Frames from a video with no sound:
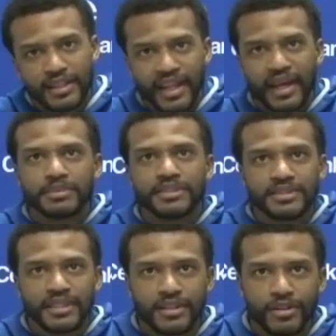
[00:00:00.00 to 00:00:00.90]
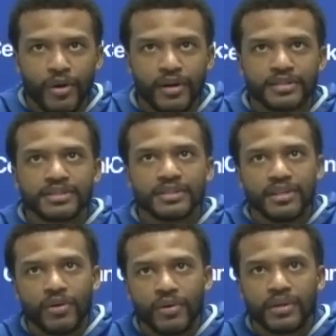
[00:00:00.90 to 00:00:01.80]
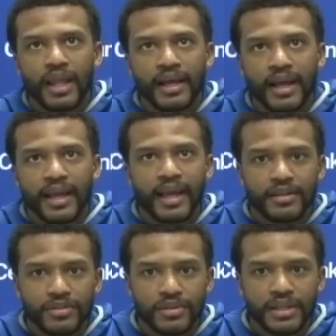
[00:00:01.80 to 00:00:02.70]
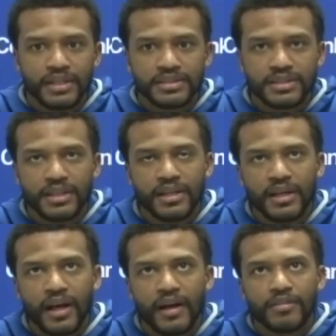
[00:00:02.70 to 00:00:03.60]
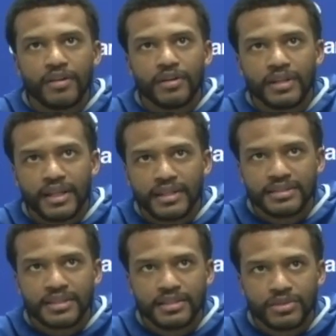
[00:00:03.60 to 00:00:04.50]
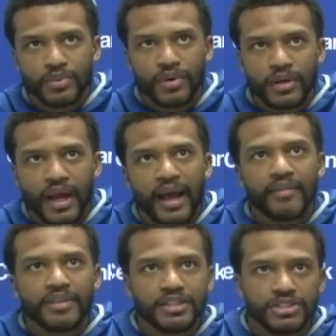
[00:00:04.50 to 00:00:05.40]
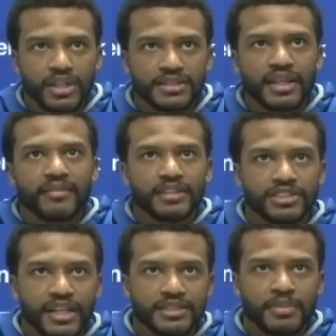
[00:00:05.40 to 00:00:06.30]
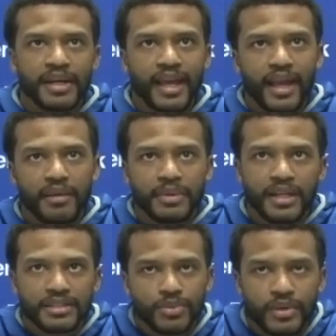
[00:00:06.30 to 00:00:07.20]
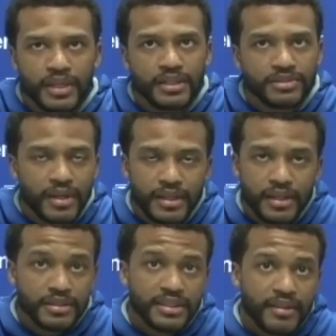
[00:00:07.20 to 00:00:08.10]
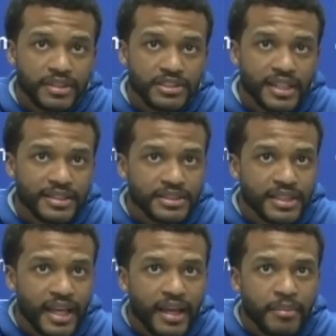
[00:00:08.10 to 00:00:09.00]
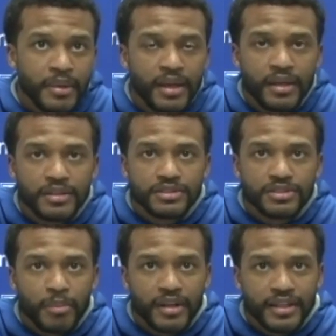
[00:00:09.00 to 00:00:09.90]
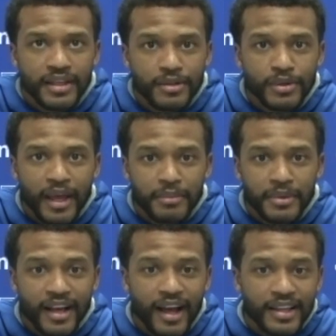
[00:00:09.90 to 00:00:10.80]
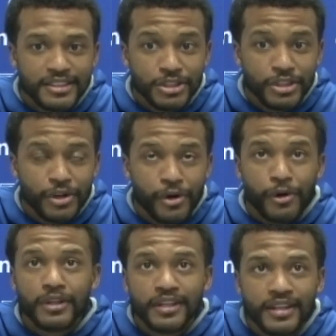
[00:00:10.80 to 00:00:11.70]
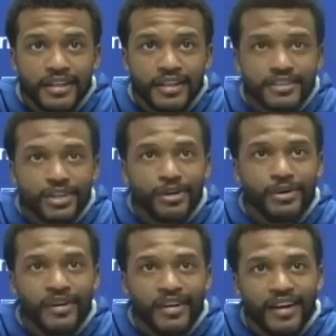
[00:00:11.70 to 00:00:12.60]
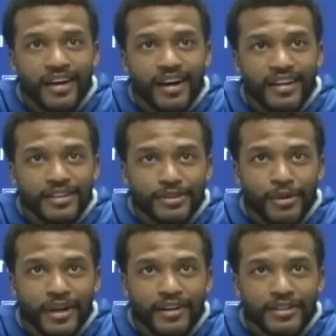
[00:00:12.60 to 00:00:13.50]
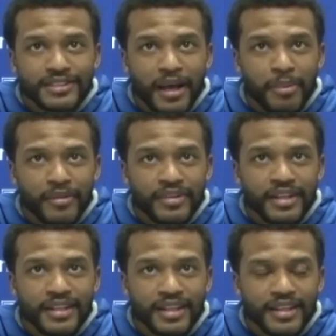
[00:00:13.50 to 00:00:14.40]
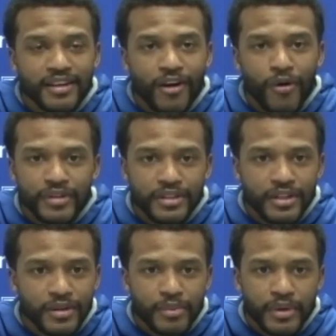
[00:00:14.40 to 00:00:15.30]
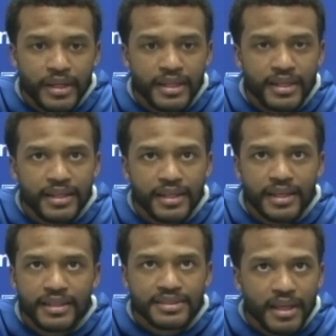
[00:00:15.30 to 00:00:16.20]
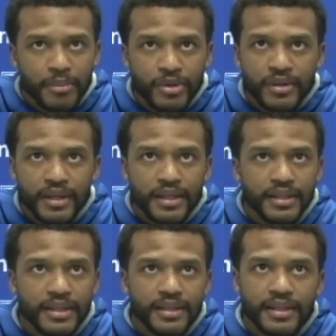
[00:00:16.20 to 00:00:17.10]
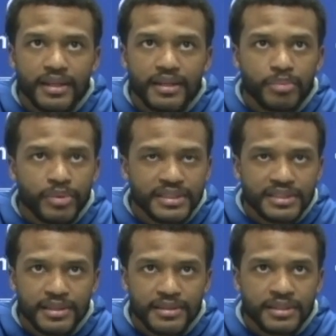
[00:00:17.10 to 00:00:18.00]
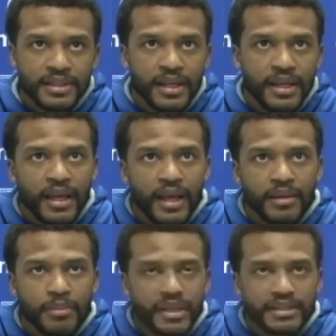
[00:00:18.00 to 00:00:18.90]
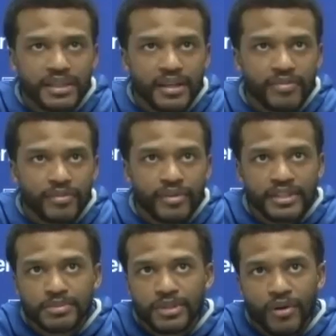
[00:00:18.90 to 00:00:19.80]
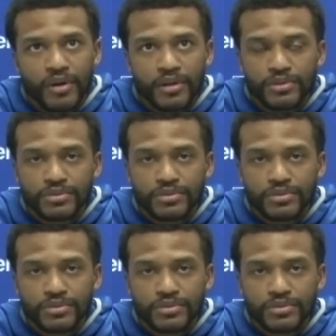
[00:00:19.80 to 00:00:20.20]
the depths, he's seen the darks, and knowing, like, I can't do this. I learned that this doesn't work. I have to adjust. I have to change my game. And that's where he is right now. He's having to change his game. You're talking about a kid who came to college a year early, too. To throw that on top of it, and then a COVID year where he didn't get a summer, he didn't get a preseason. And the biggest thing for freshmen are